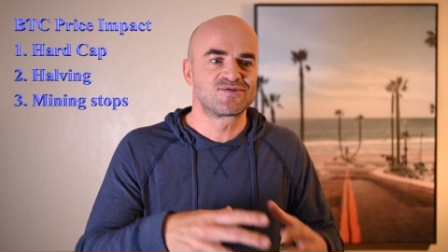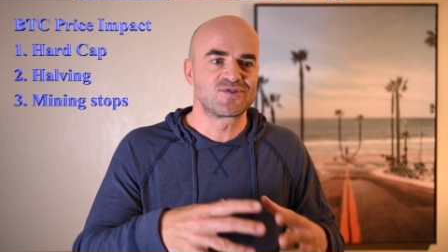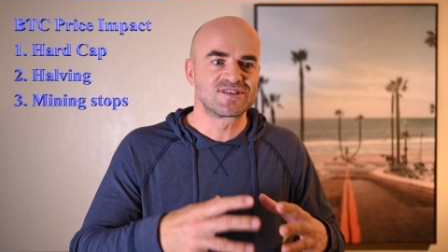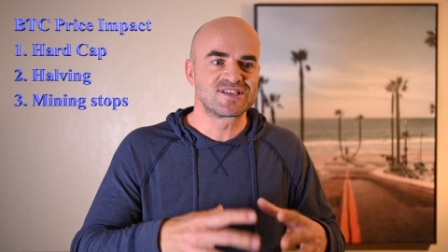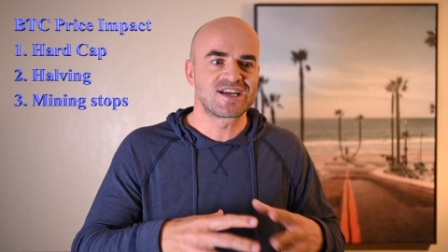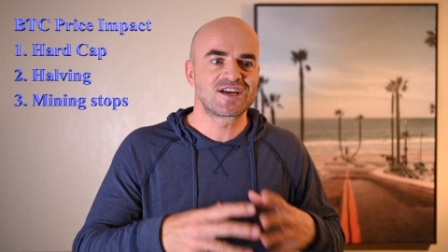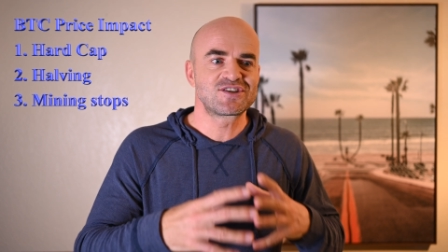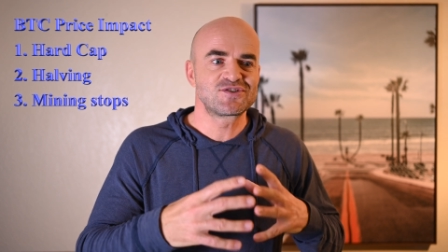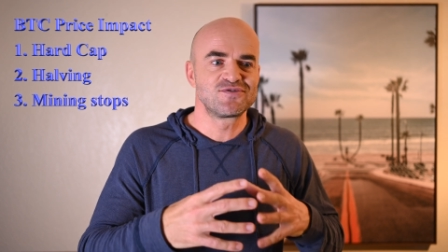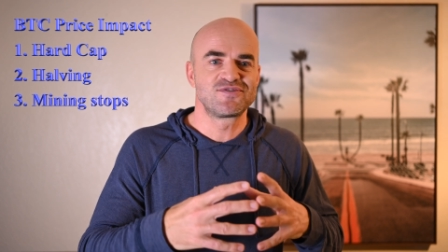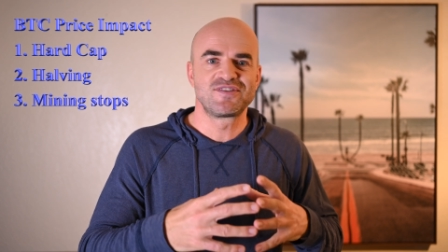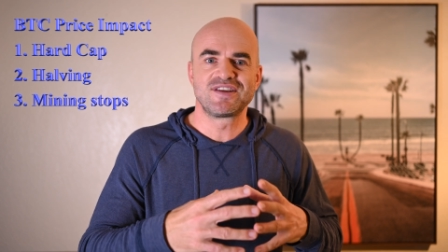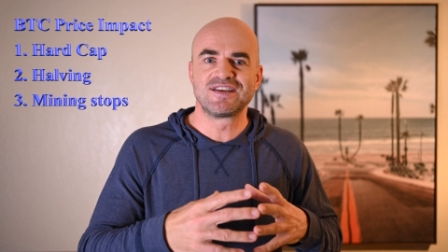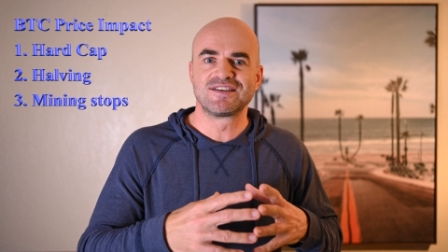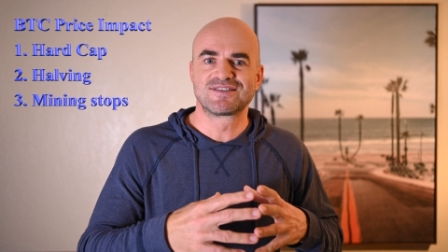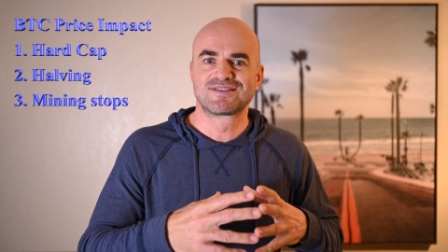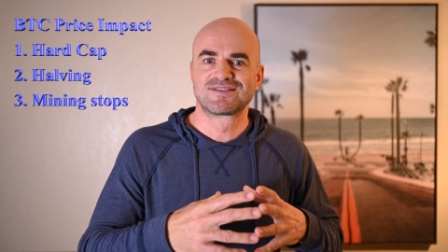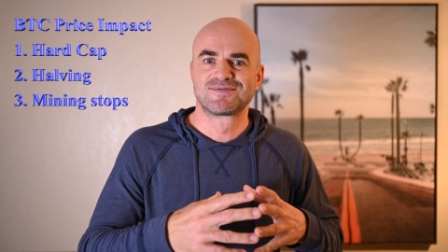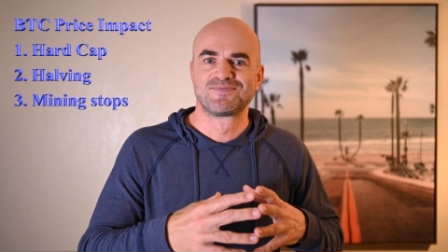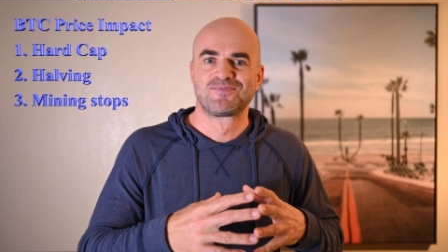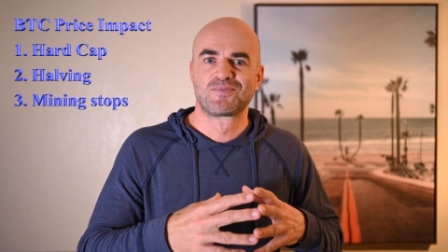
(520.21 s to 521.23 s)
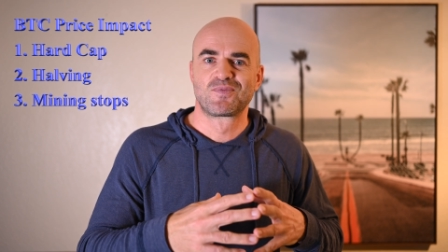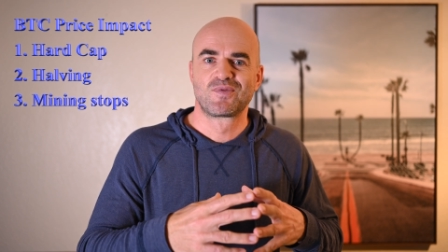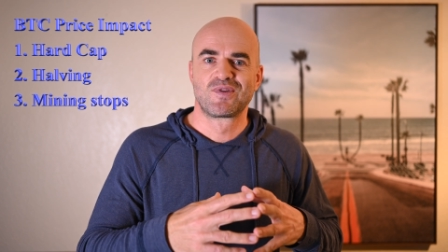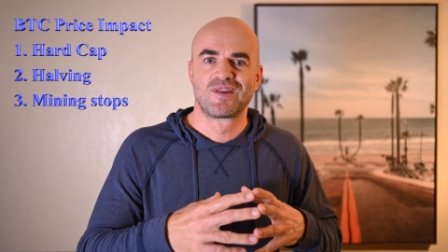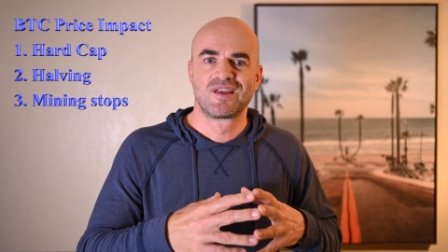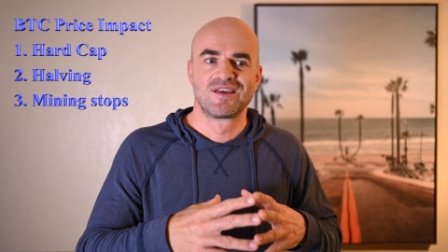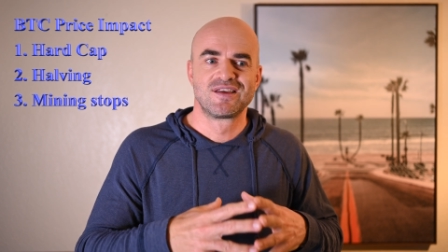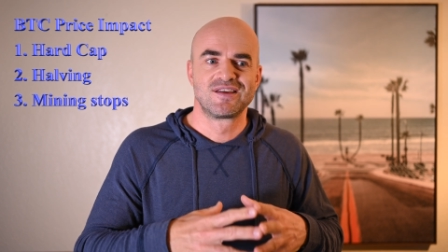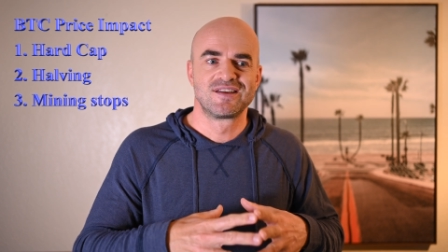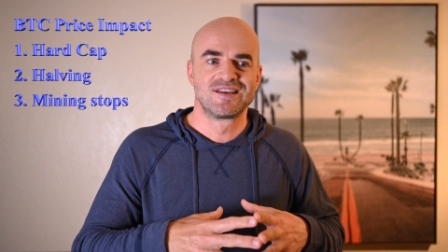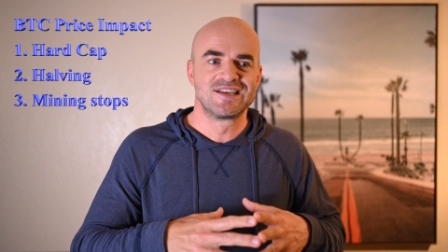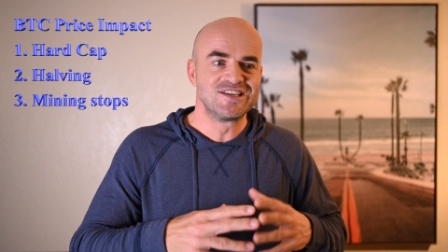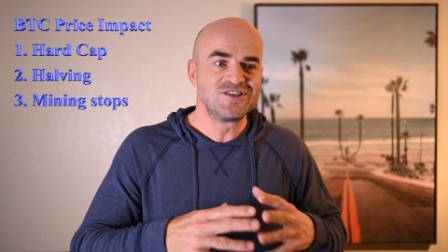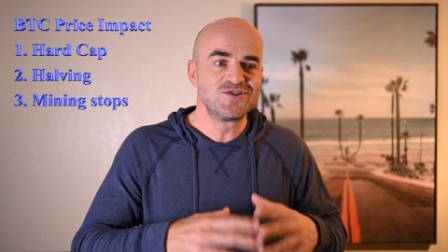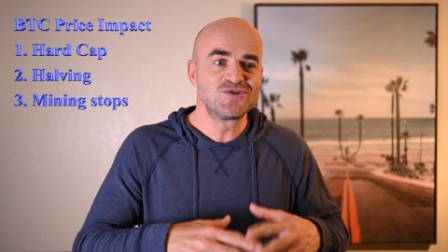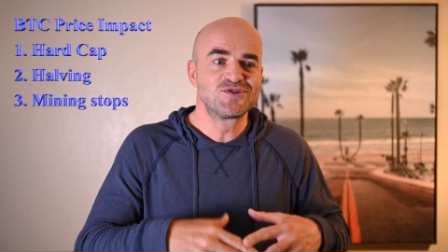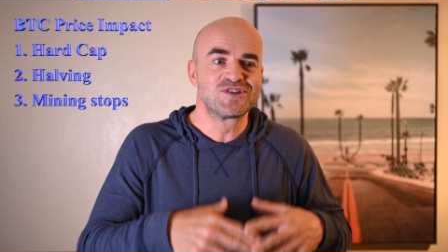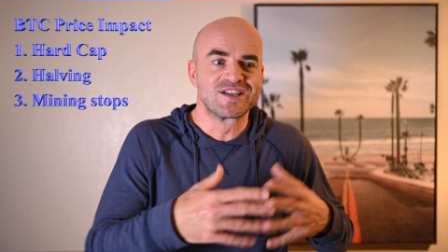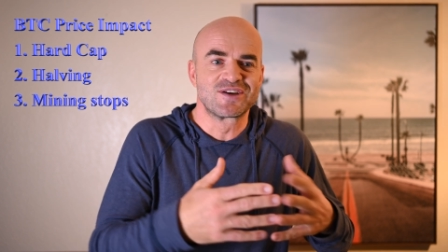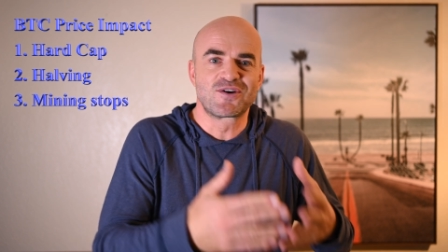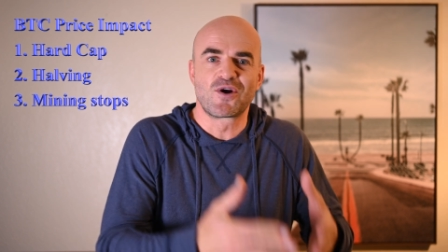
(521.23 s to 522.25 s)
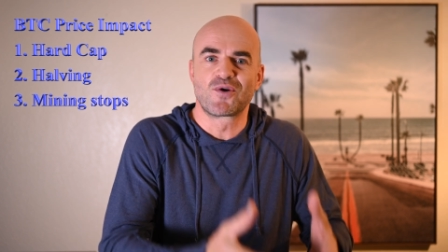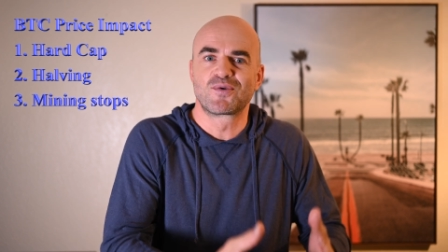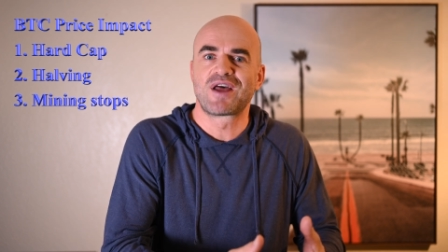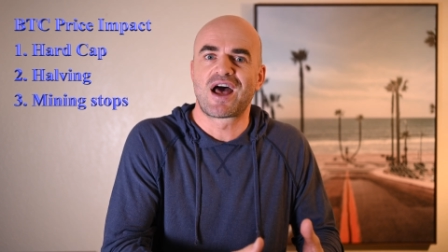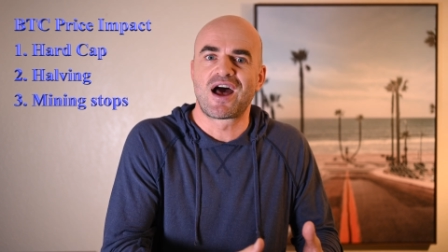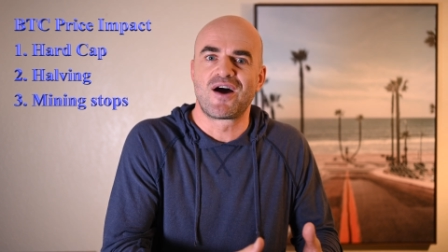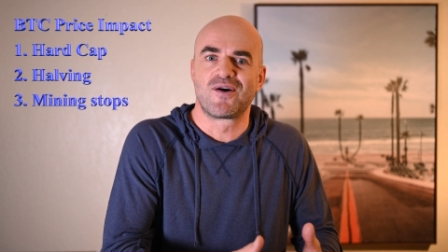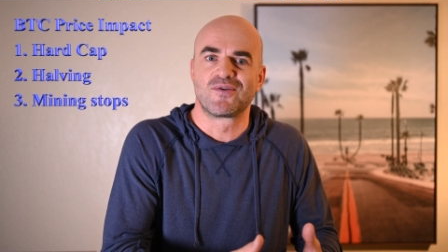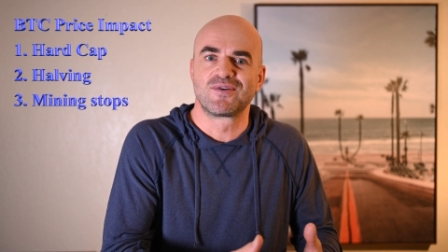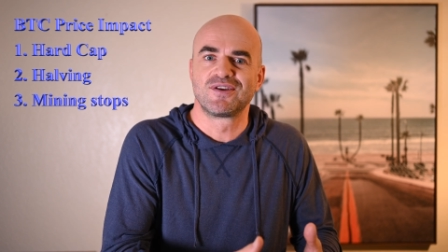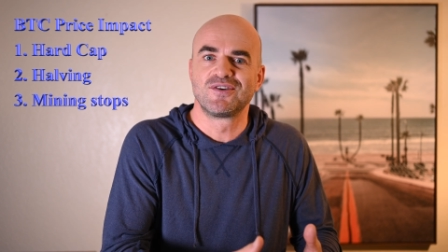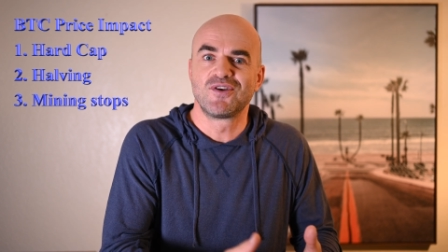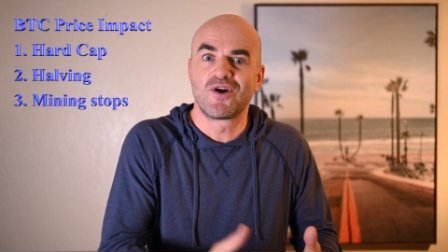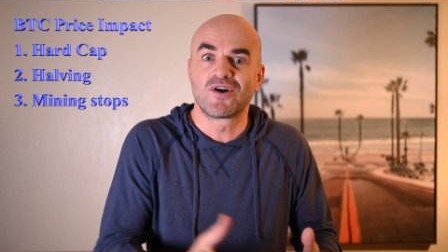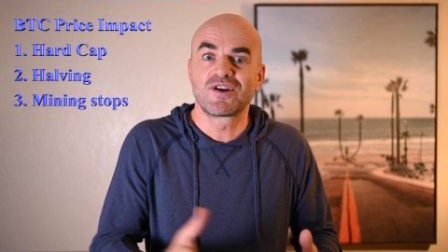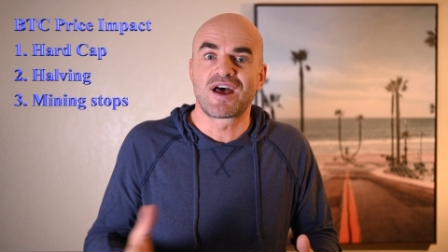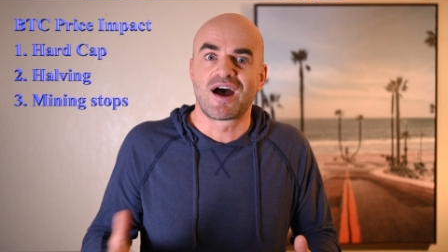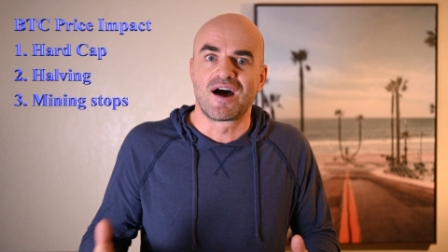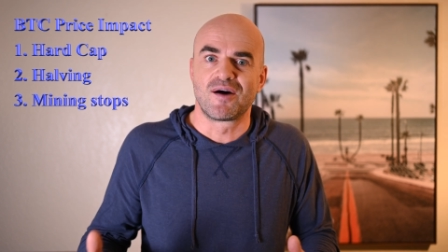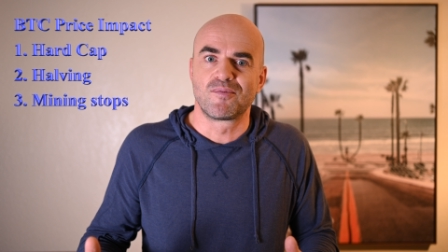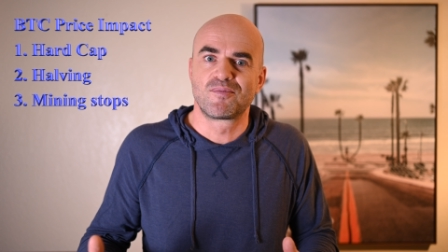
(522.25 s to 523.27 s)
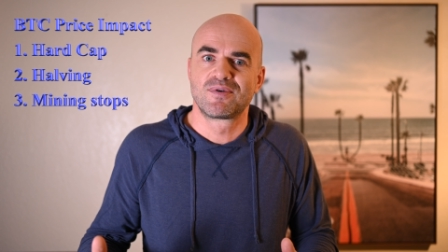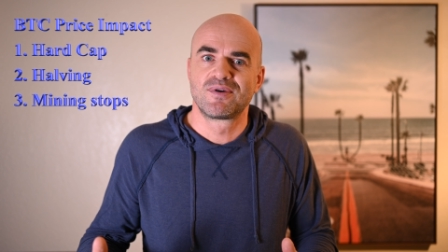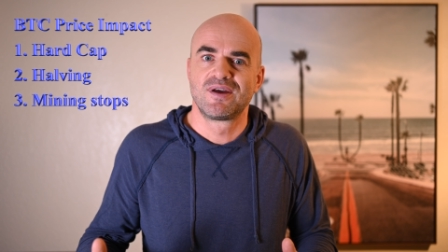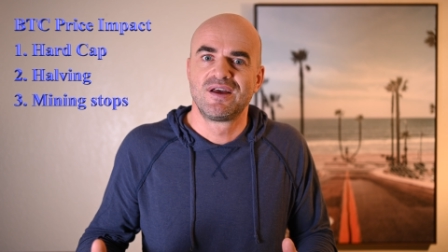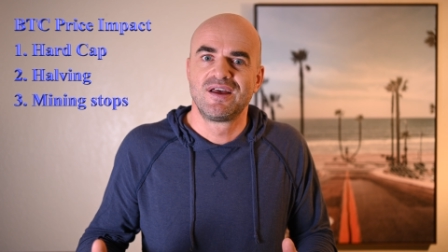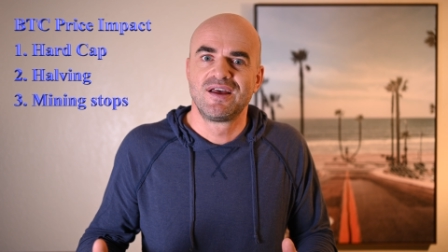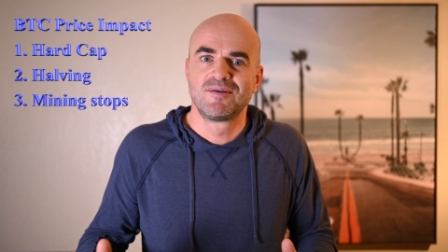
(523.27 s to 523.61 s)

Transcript: transaction fees usually go down, not up.